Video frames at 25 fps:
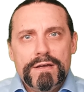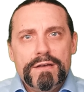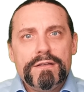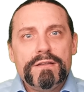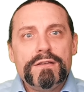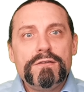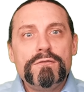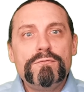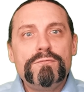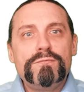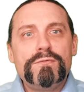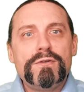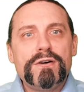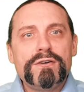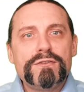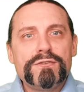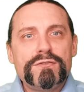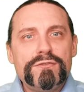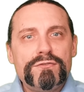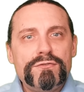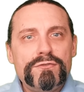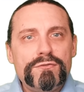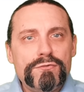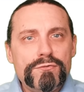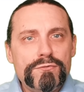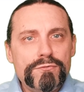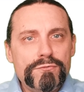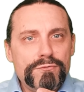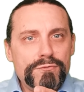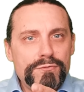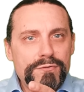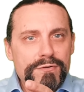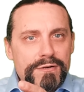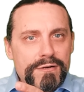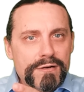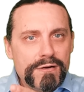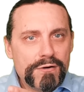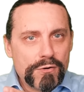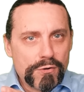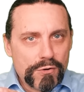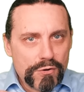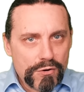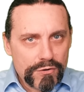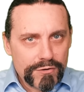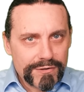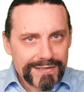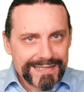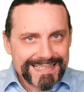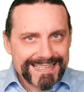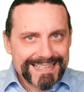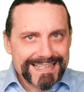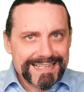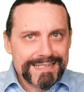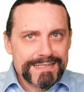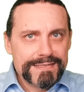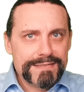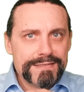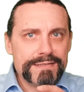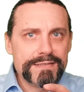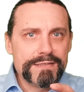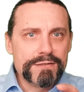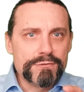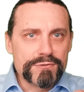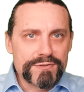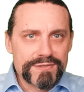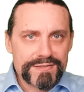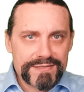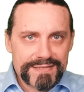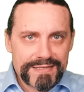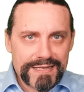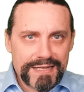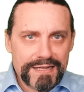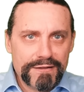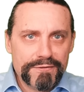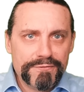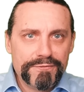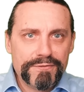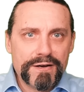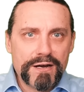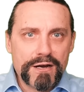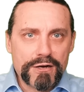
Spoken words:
You want to organize yourself